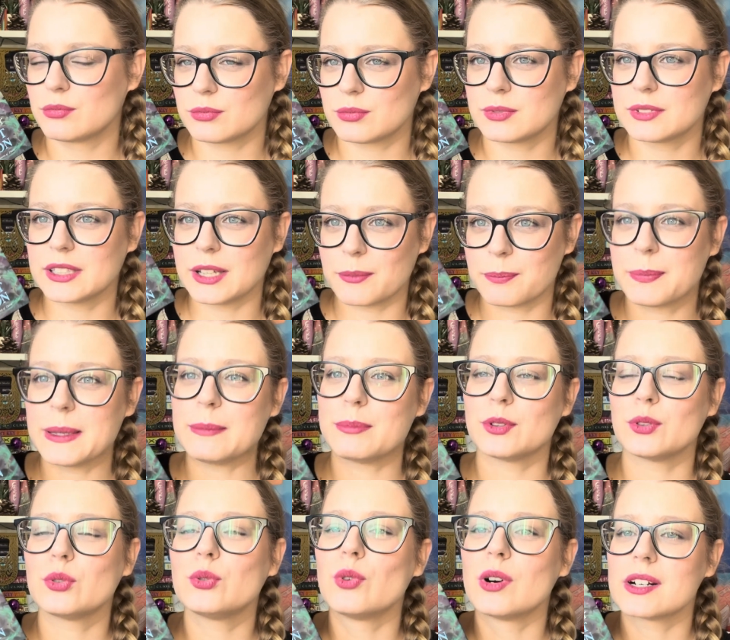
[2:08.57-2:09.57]
the people
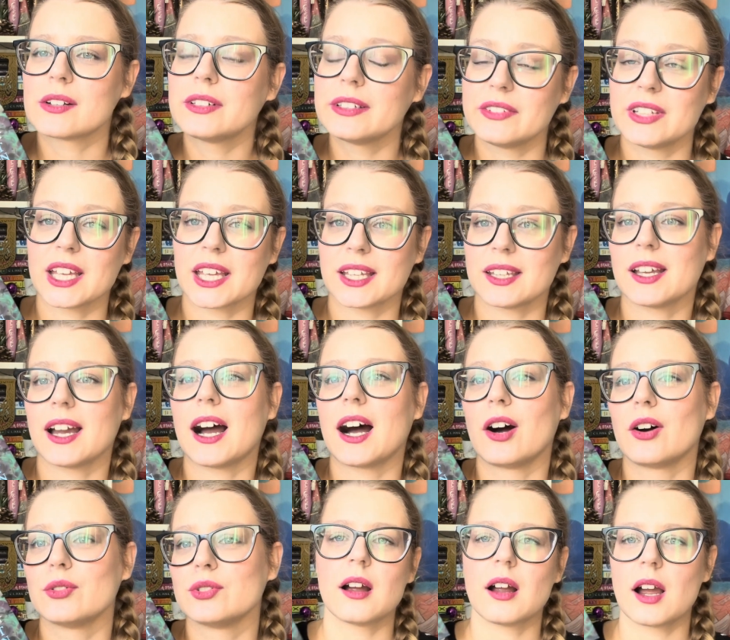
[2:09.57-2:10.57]
who are living in the
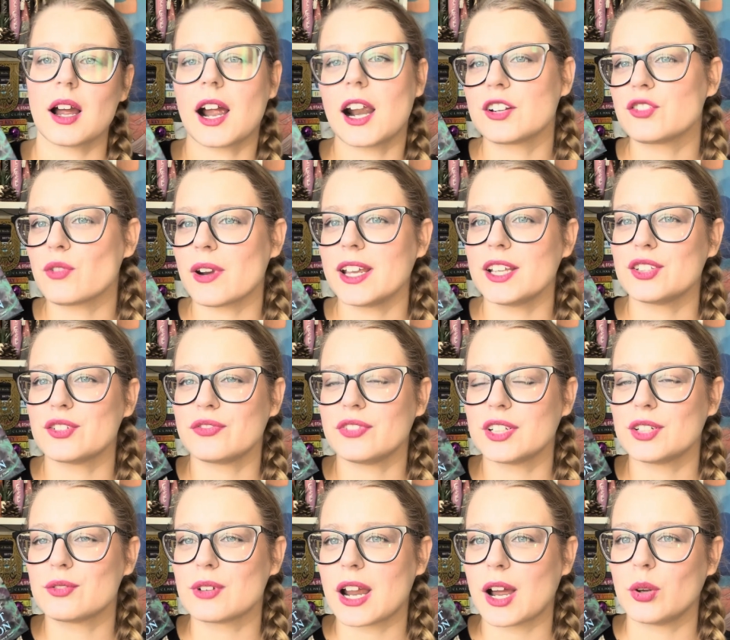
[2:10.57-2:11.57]
house are trying to
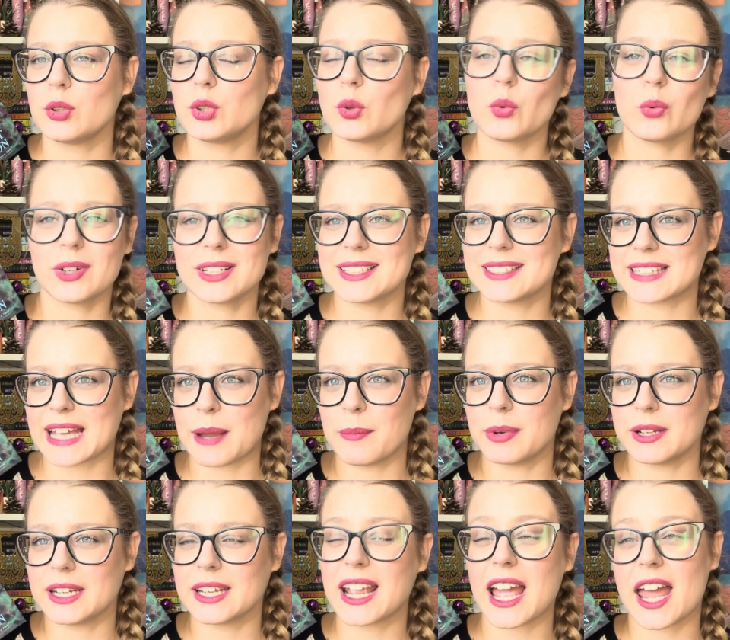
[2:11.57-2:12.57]
figure out what is
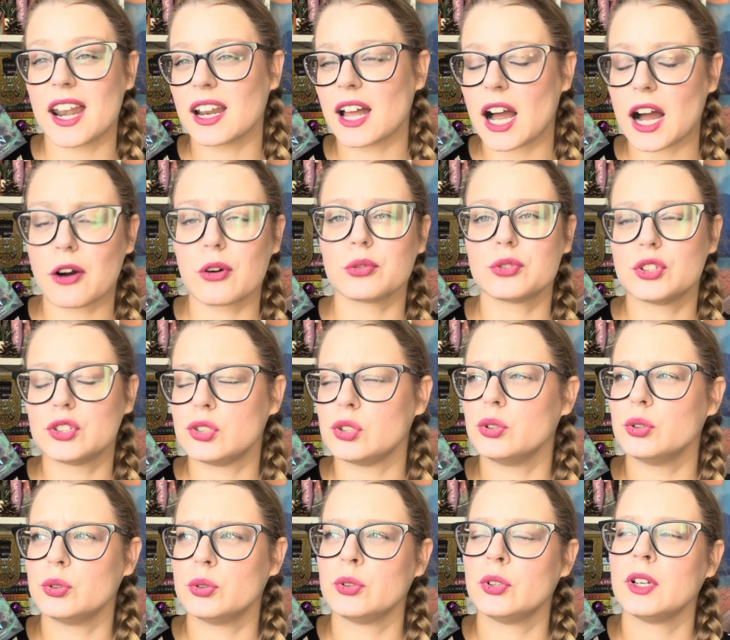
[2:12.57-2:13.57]
happening and how
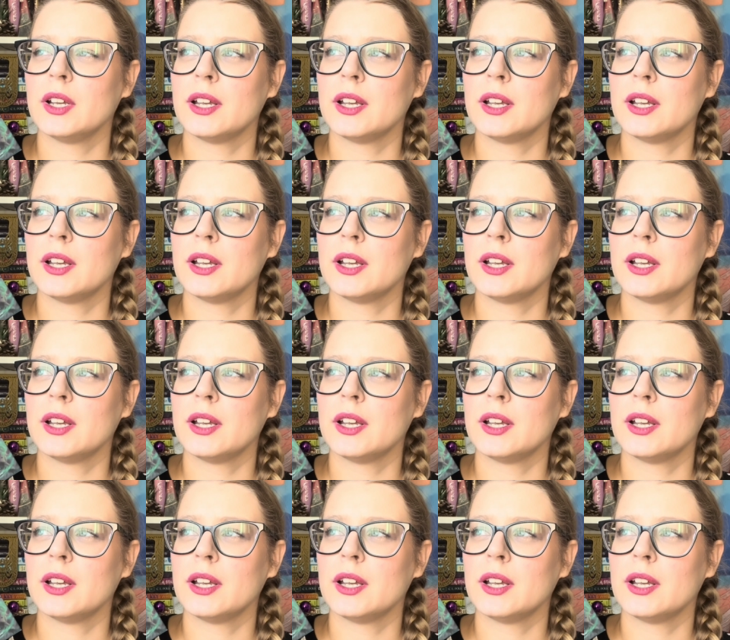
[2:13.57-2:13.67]
to,